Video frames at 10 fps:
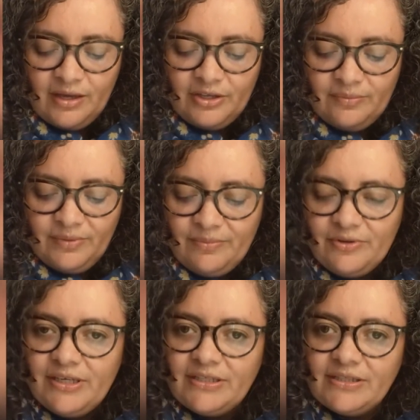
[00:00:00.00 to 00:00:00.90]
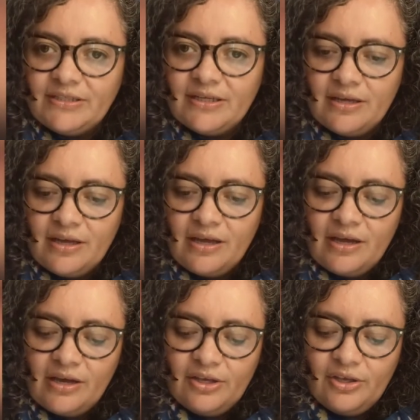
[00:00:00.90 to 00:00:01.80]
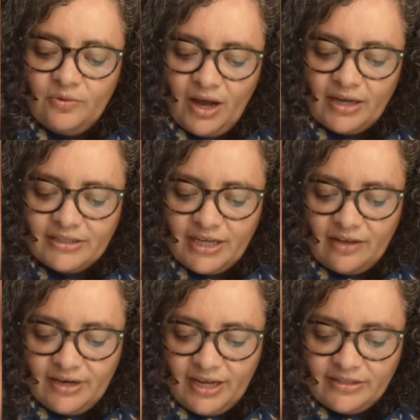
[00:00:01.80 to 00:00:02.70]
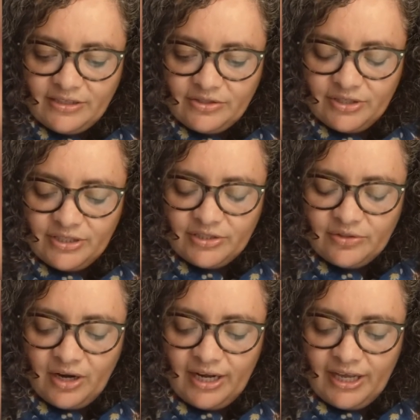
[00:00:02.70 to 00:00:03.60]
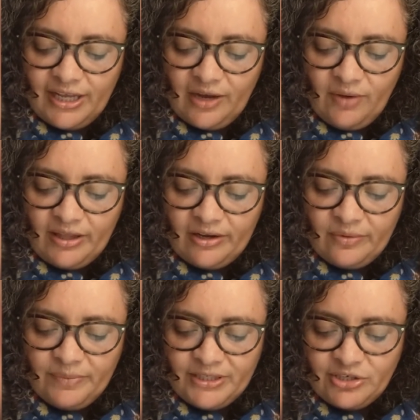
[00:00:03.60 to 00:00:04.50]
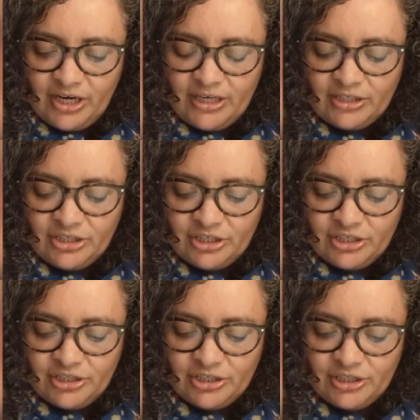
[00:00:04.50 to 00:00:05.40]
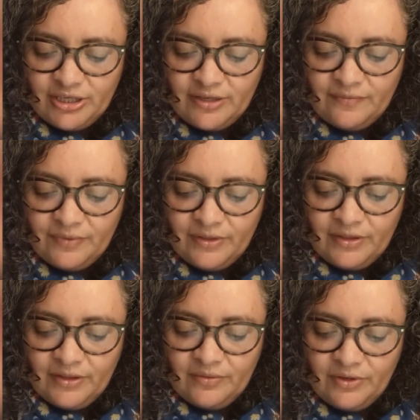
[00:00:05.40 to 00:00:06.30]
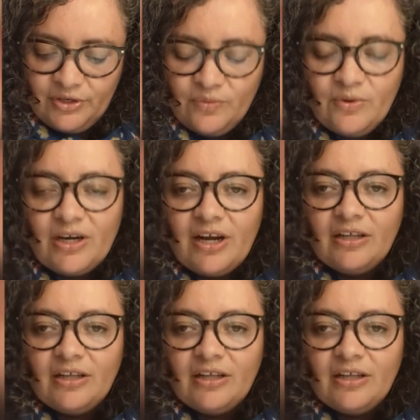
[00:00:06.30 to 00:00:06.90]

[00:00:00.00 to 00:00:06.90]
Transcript: In your memories, you walk down 9th Street to Our Lady of Guadalupe Triune Church, where you were an